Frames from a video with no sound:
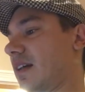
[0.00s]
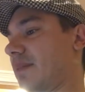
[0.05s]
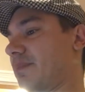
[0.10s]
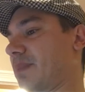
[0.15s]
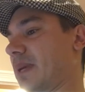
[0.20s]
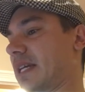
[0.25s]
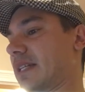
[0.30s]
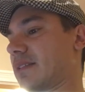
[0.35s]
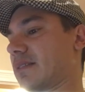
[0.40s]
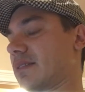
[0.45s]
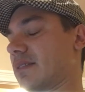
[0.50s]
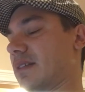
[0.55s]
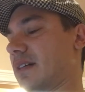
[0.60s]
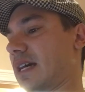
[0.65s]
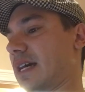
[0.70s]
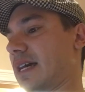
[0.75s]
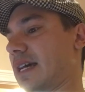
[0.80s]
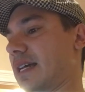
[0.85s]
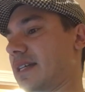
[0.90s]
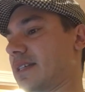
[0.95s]
But
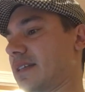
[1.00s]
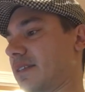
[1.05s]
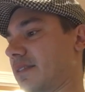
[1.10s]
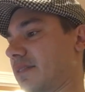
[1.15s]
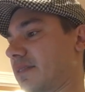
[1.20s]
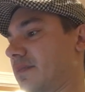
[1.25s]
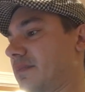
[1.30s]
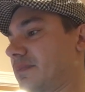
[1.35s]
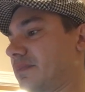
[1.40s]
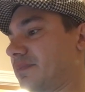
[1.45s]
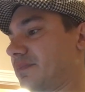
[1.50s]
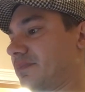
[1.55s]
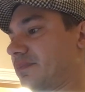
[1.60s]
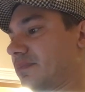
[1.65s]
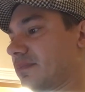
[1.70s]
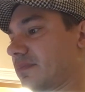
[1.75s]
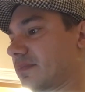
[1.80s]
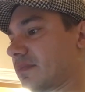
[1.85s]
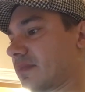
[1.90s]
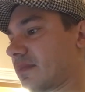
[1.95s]
I didn't.
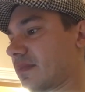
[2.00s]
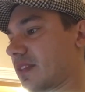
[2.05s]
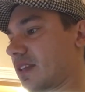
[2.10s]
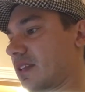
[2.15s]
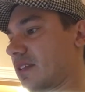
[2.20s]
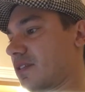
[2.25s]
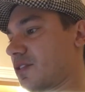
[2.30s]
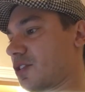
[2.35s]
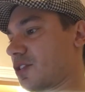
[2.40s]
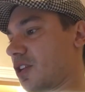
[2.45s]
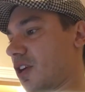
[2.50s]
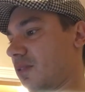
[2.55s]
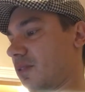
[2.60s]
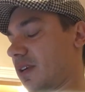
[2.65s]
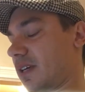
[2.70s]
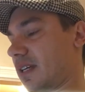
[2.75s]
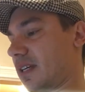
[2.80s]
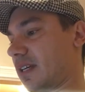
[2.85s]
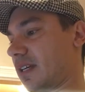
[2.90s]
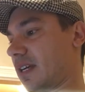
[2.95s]

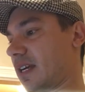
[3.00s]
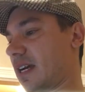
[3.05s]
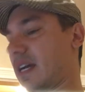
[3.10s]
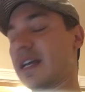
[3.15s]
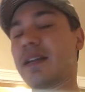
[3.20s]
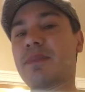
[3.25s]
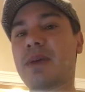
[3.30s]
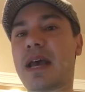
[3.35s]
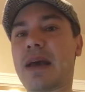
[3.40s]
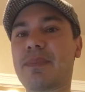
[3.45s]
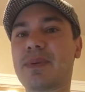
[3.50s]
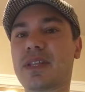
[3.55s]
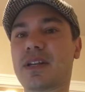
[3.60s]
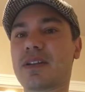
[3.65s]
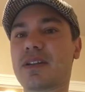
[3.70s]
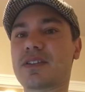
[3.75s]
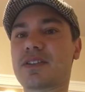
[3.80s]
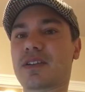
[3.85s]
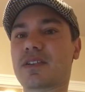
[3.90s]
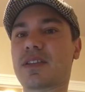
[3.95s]
So, and I'm happy that
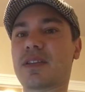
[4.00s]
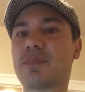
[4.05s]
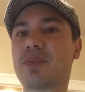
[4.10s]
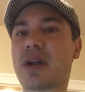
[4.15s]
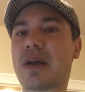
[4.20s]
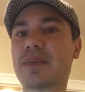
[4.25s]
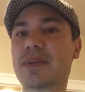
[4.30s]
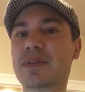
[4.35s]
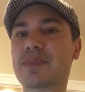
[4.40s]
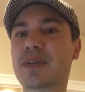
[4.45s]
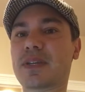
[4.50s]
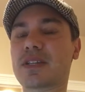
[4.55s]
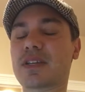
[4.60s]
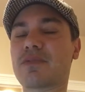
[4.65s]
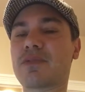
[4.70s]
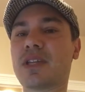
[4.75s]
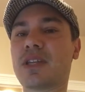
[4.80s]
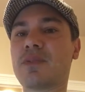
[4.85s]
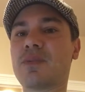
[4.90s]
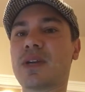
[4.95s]
I stuck to the promise because I
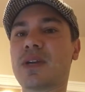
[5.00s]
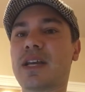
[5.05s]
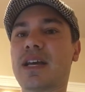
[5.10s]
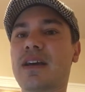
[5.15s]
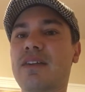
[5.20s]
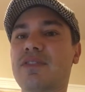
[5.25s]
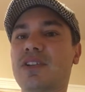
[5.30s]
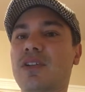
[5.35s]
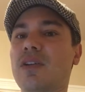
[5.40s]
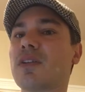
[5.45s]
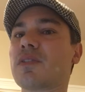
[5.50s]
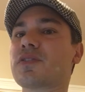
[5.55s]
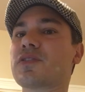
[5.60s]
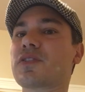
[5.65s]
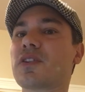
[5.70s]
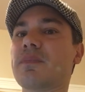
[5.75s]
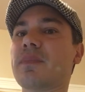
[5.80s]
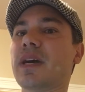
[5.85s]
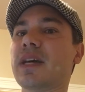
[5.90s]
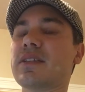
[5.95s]
really want to have a
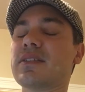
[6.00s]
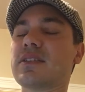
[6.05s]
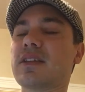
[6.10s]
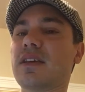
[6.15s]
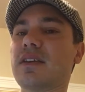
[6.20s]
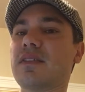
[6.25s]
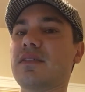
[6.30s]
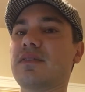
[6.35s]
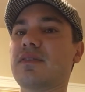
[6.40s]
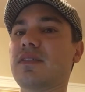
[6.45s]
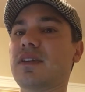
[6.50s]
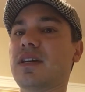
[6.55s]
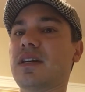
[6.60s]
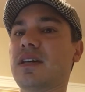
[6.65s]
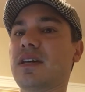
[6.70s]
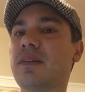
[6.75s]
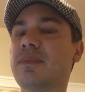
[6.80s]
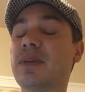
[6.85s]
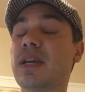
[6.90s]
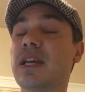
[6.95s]
long-term mindset.
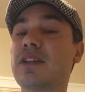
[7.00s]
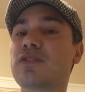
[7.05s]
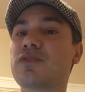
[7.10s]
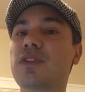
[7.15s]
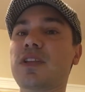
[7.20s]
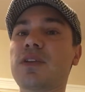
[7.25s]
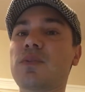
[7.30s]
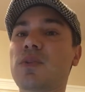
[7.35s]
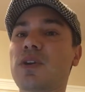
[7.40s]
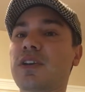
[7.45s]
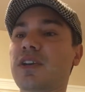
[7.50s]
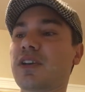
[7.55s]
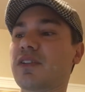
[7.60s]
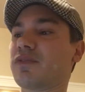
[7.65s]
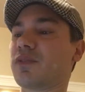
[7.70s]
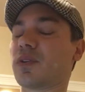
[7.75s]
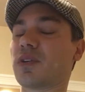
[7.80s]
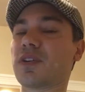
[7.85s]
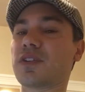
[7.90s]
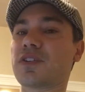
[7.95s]
And it's really working
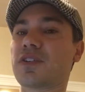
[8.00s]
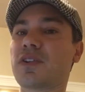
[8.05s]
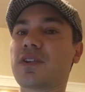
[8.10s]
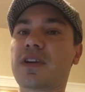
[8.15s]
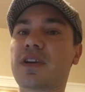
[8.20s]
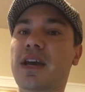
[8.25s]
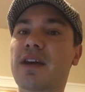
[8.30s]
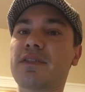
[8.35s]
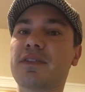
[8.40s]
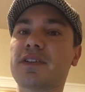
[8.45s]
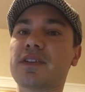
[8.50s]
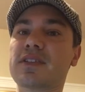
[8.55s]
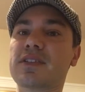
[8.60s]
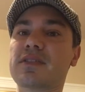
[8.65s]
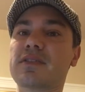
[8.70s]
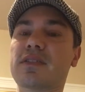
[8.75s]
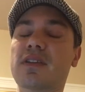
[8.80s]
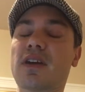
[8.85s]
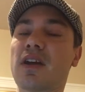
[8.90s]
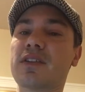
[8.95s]
for her. Her account
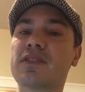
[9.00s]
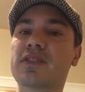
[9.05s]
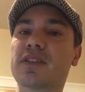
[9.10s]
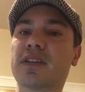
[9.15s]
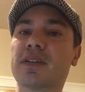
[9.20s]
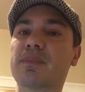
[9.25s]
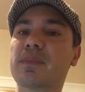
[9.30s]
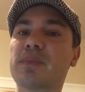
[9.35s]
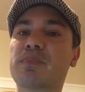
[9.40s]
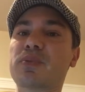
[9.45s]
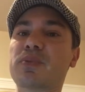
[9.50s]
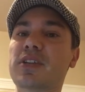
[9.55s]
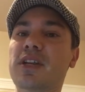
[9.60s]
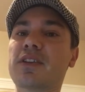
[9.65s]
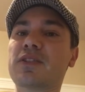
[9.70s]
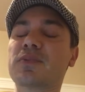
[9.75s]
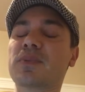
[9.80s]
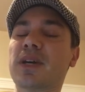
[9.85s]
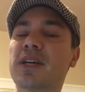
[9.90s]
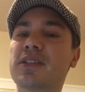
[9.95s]
is, honestly,
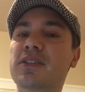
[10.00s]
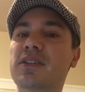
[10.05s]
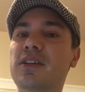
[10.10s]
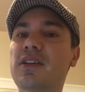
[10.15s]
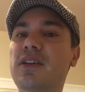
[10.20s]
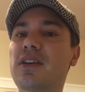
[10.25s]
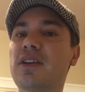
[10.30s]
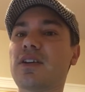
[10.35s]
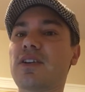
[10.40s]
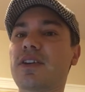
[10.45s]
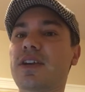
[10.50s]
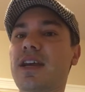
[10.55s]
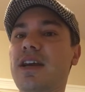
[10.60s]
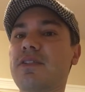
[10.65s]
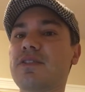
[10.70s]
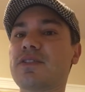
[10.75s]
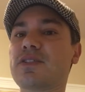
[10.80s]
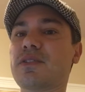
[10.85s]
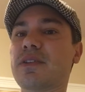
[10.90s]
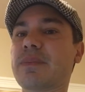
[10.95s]
percentage-wise, her
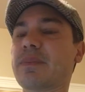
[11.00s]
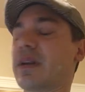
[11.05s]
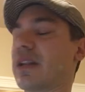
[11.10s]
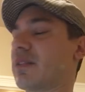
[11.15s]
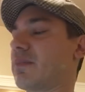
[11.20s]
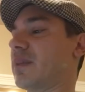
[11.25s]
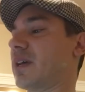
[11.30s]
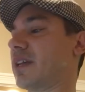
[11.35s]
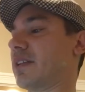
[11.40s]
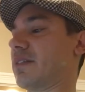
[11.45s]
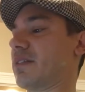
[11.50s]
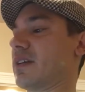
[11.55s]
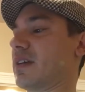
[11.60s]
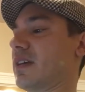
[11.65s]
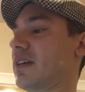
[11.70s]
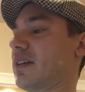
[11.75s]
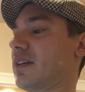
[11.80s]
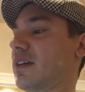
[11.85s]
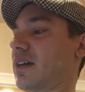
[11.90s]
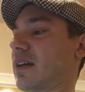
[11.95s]
account is doing better than mine.
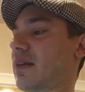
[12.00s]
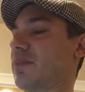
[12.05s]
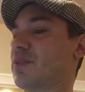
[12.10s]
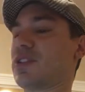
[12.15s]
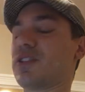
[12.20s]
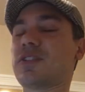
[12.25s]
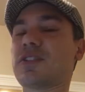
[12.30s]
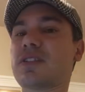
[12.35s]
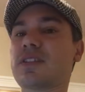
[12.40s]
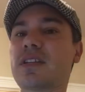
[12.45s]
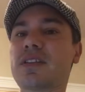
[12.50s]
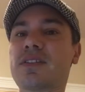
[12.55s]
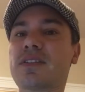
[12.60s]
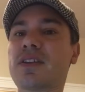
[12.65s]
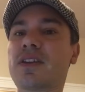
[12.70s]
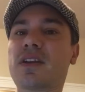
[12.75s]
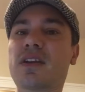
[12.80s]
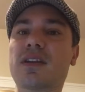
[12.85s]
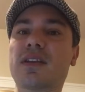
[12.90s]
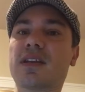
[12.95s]
She just sits
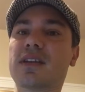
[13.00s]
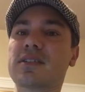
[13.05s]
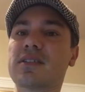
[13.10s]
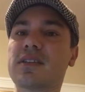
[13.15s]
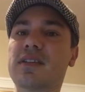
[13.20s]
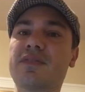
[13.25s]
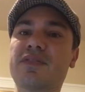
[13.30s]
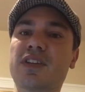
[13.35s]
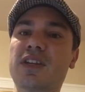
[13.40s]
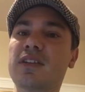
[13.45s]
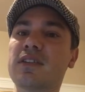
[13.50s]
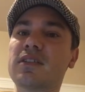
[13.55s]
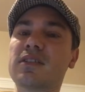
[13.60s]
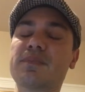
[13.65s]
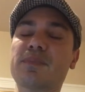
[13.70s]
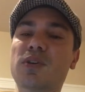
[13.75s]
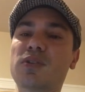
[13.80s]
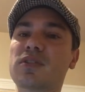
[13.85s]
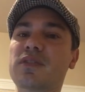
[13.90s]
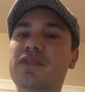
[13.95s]
there, collects the
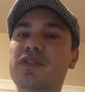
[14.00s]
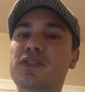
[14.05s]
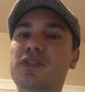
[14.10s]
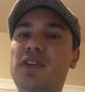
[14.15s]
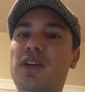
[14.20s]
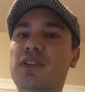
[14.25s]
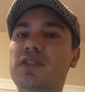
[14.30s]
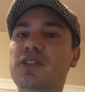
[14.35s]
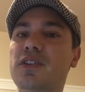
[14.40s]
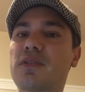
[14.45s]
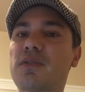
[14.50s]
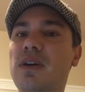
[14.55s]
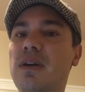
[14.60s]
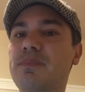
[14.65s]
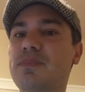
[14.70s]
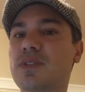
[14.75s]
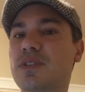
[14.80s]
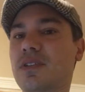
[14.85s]
dividends. Most of her stocks go up.